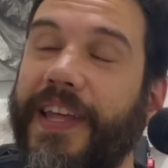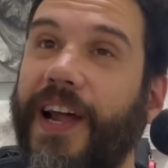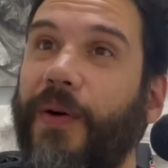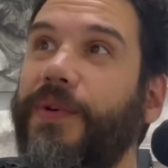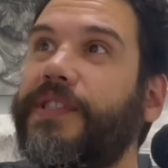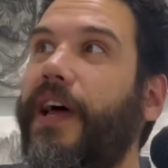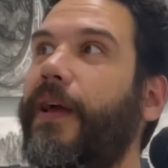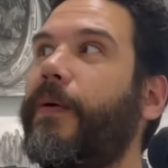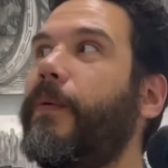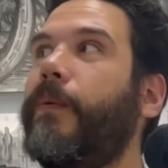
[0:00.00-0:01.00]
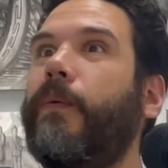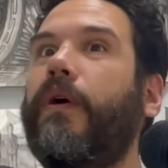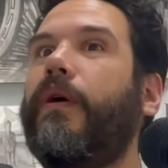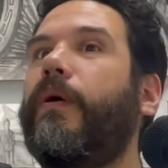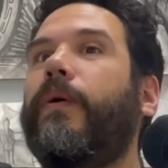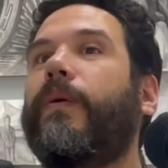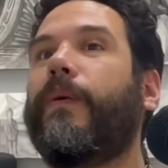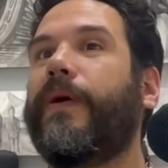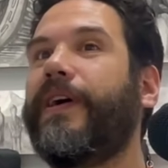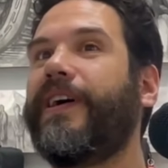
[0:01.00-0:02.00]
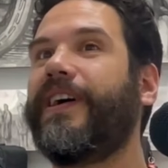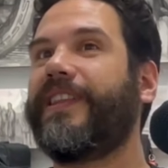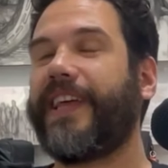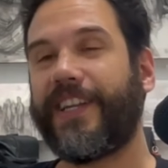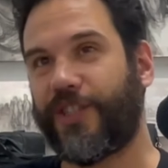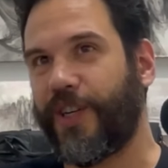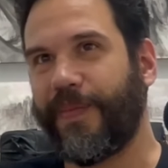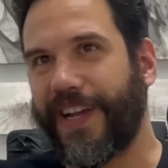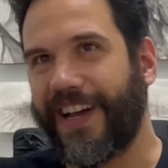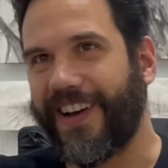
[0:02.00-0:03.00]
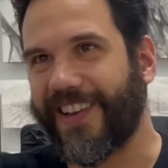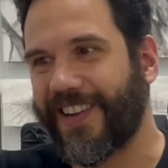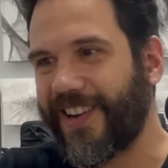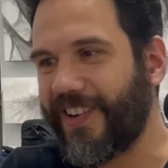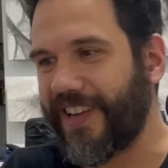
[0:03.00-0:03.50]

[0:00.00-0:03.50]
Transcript: And I was like, Whoa, that tripped me out, you know?